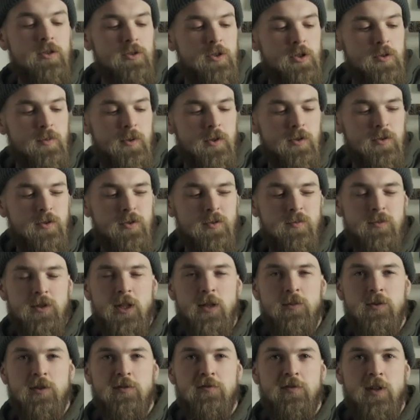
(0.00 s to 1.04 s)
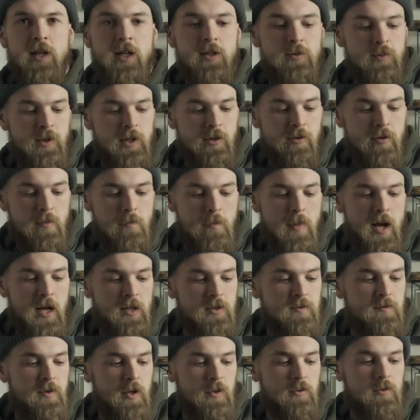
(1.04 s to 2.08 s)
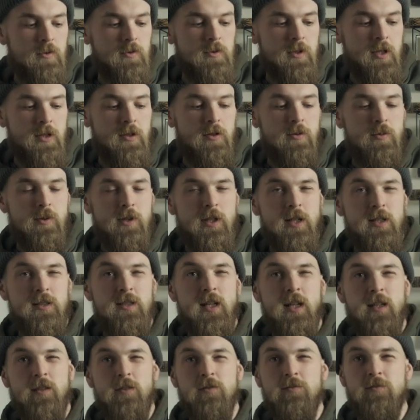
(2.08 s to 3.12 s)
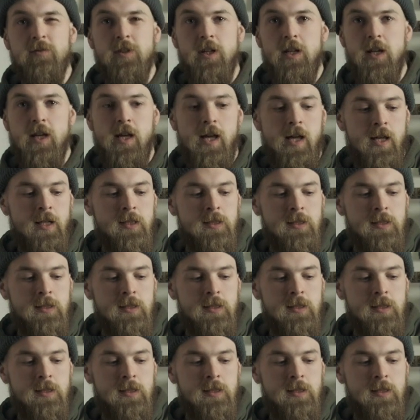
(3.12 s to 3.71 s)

just because sometimes I find when you're at max focal length with that teleconverter,